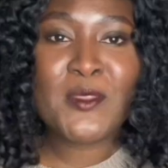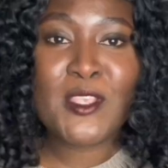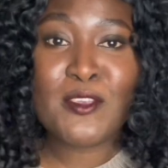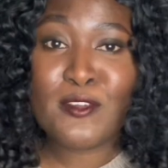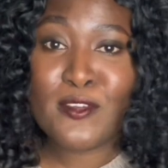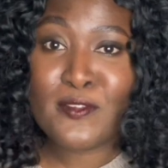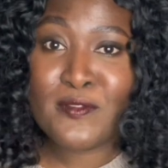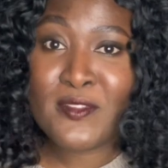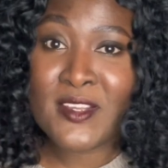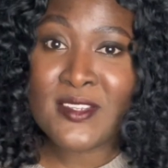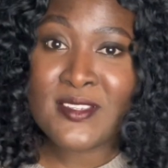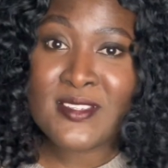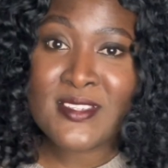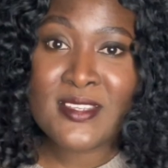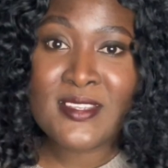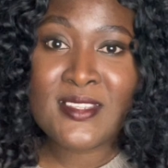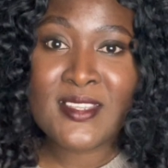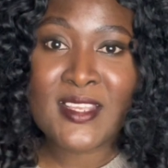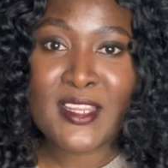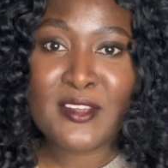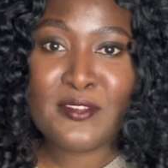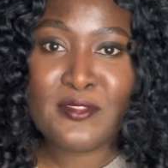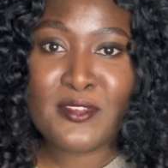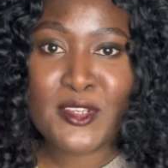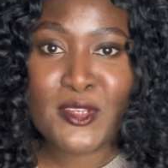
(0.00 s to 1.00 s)
If you've not seen
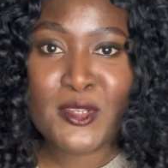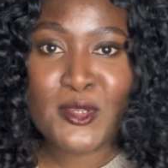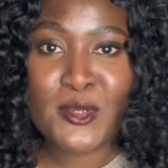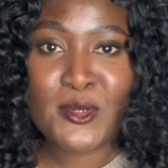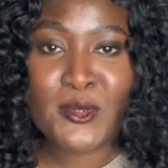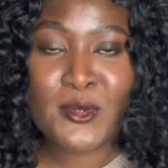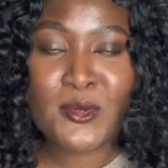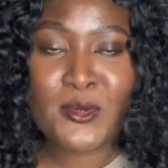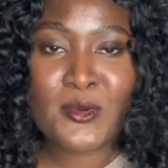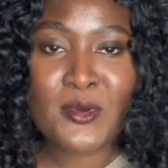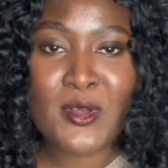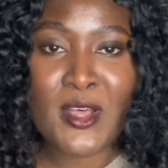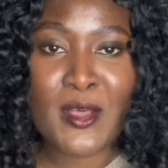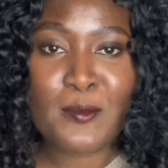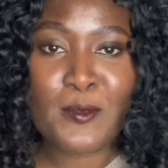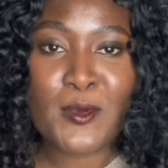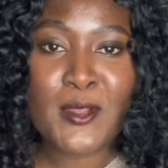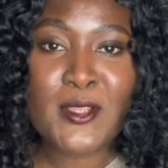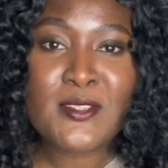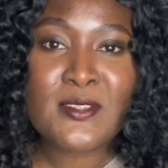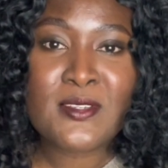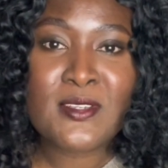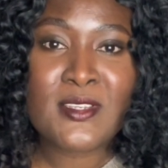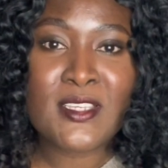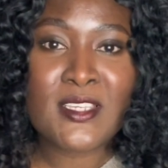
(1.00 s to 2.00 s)
that video, I'm
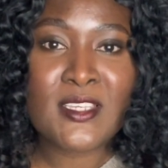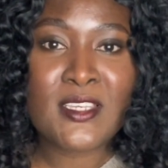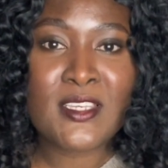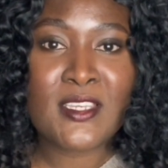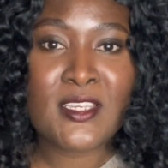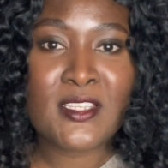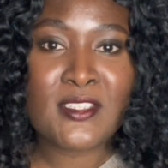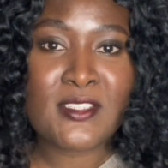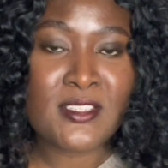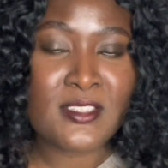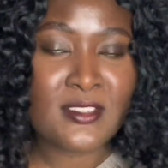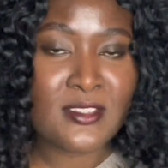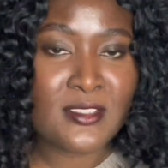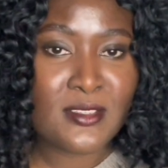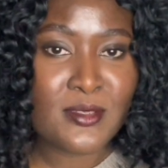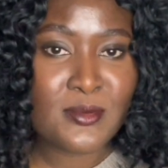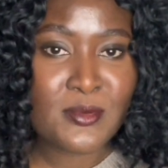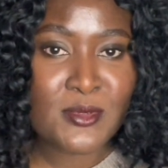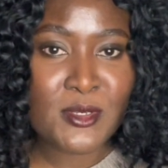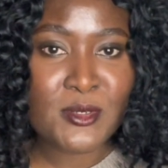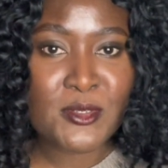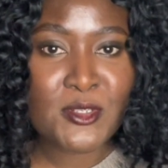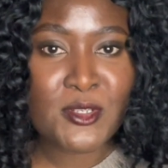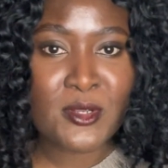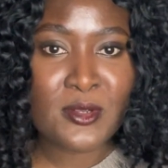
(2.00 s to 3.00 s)
going to link it in the
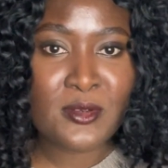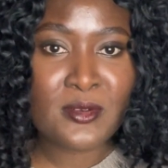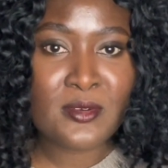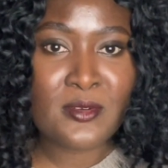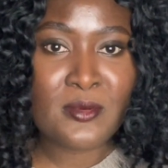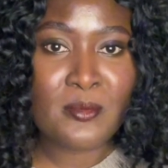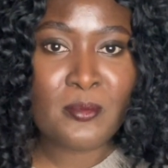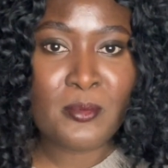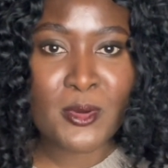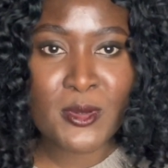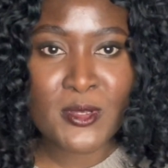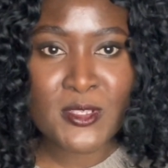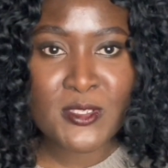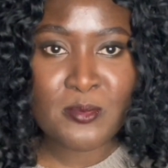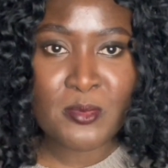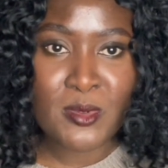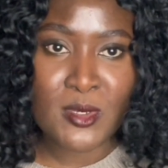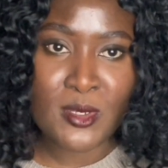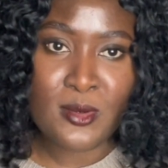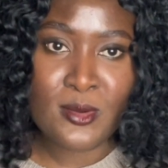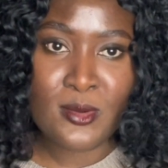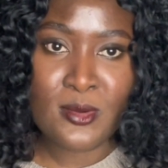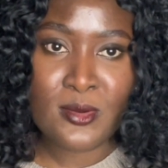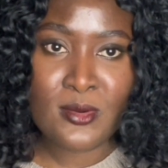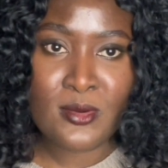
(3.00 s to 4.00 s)
description box
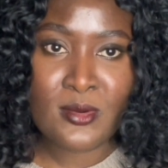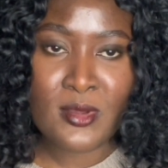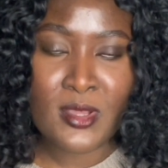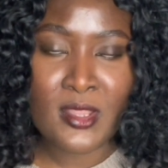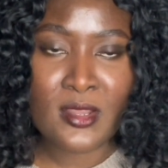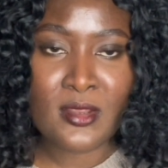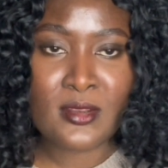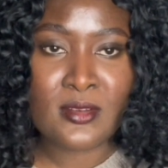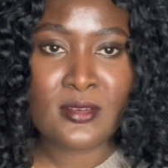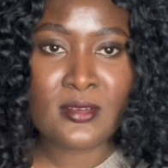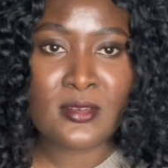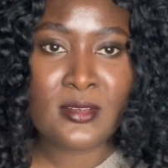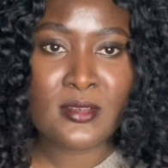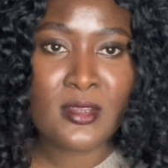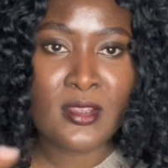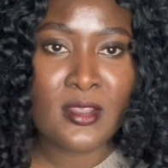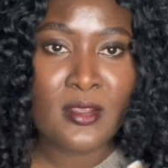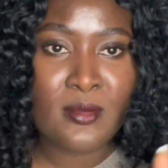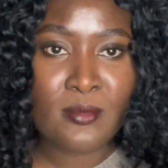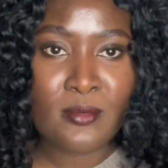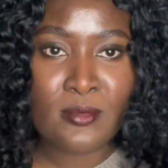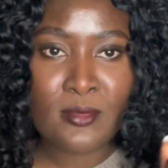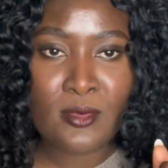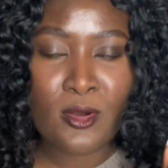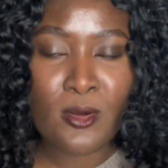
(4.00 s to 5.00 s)
below and
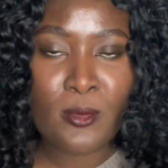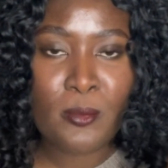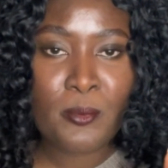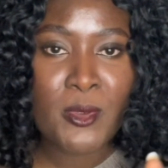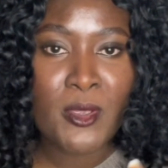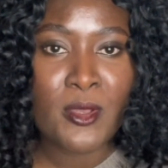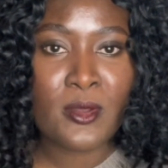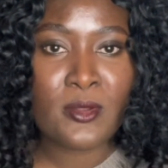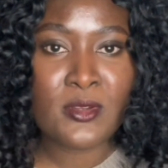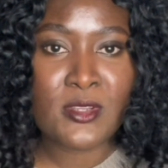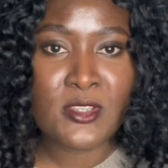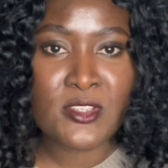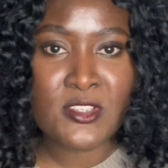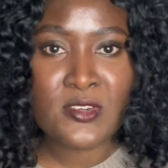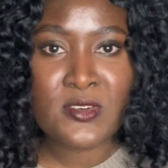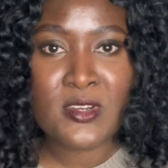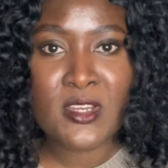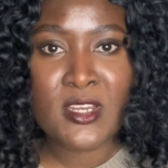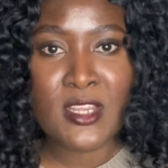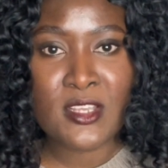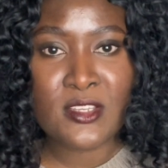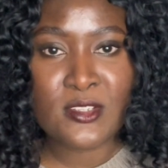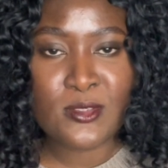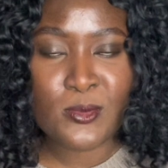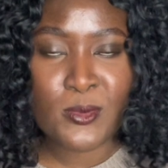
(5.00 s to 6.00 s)
up here on the
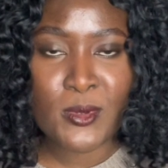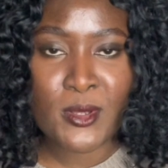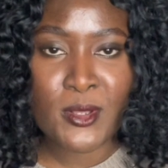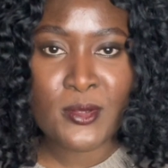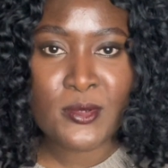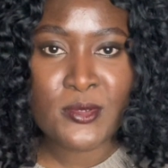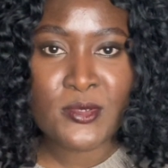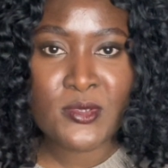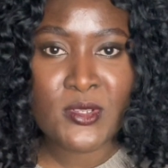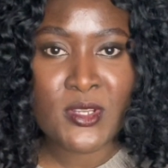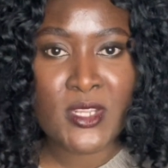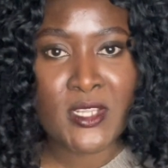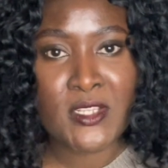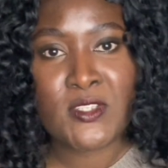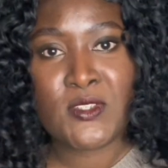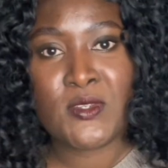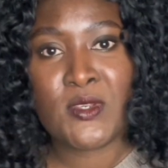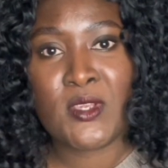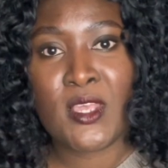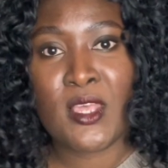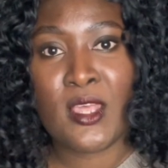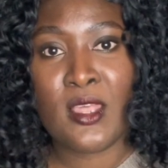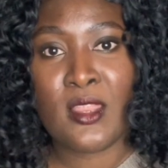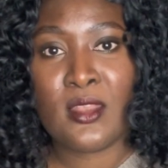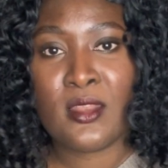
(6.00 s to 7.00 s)
screen as well, so that you
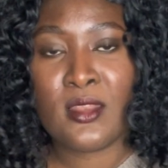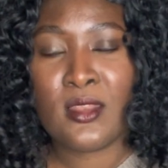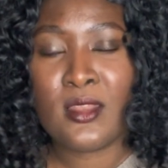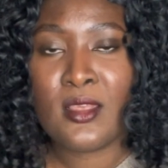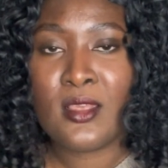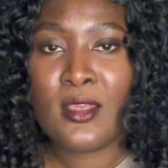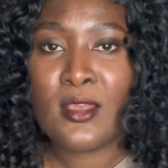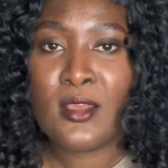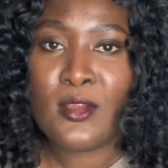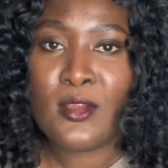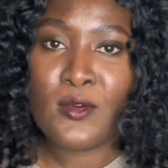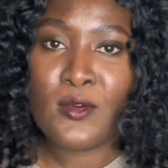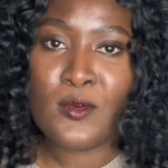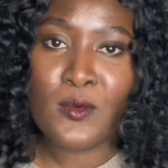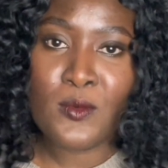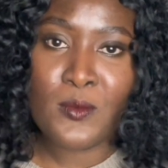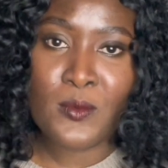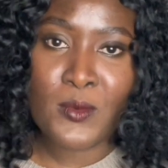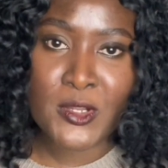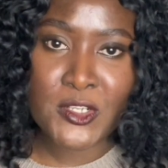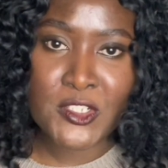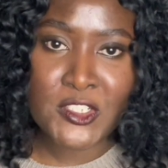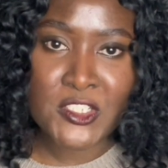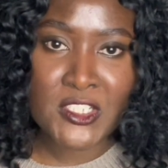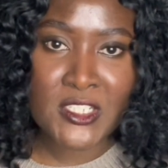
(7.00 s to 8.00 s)
can
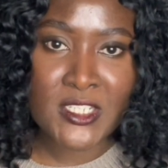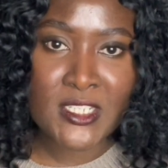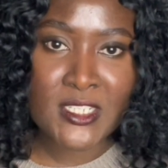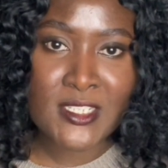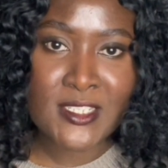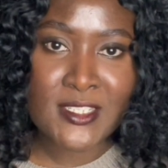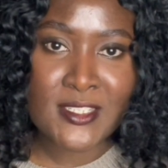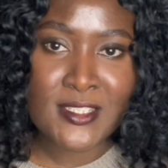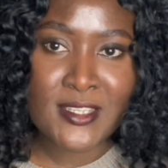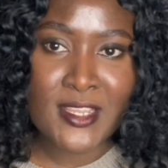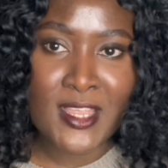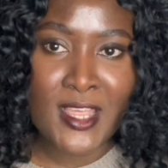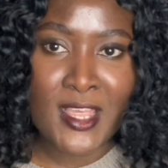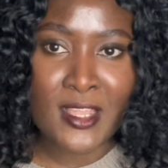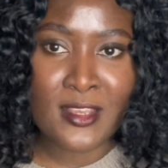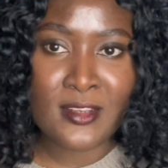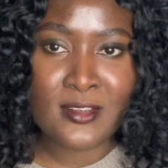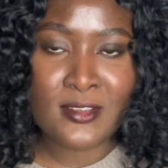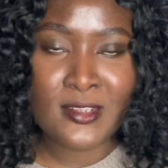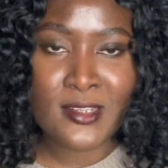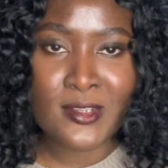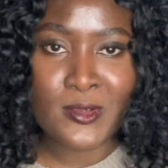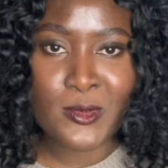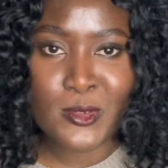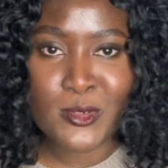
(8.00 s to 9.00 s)
watch it
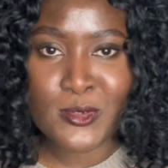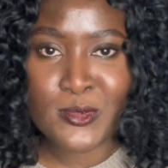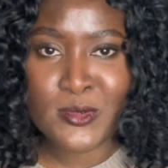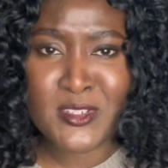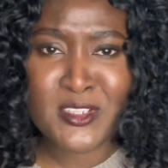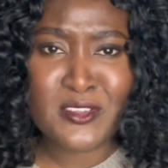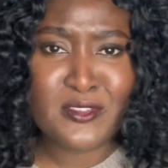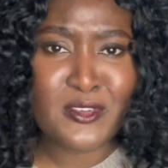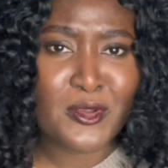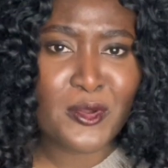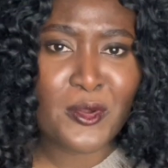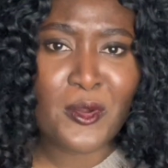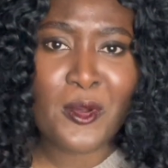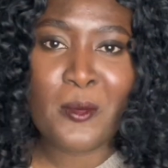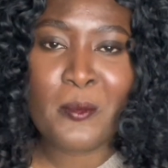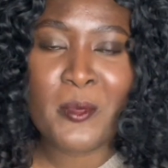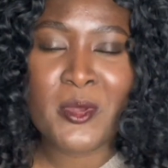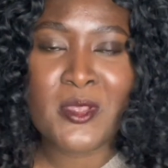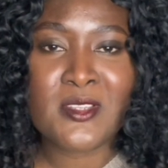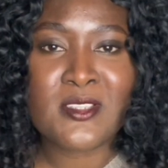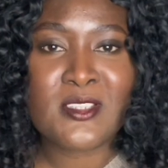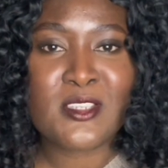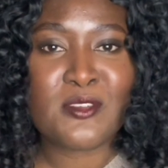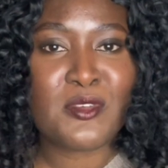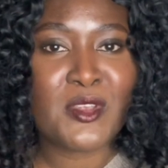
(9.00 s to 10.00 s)
and also leave your
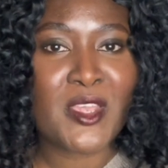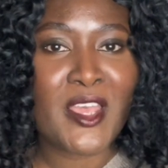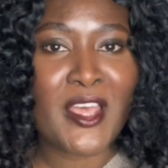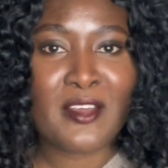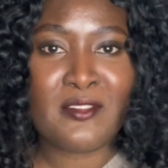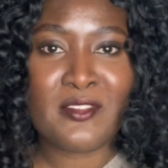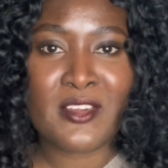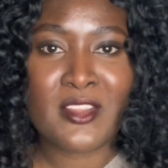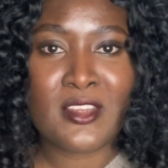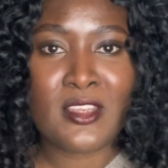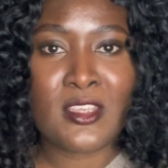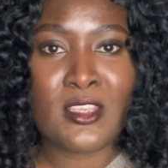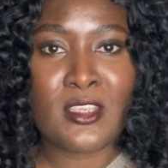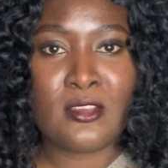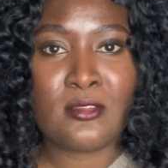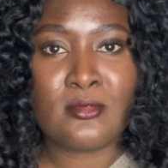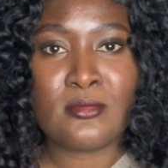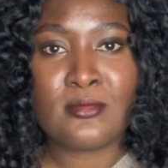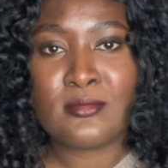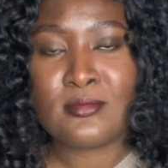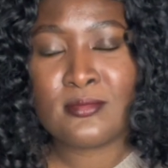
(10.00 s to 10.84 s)
comments if you have any.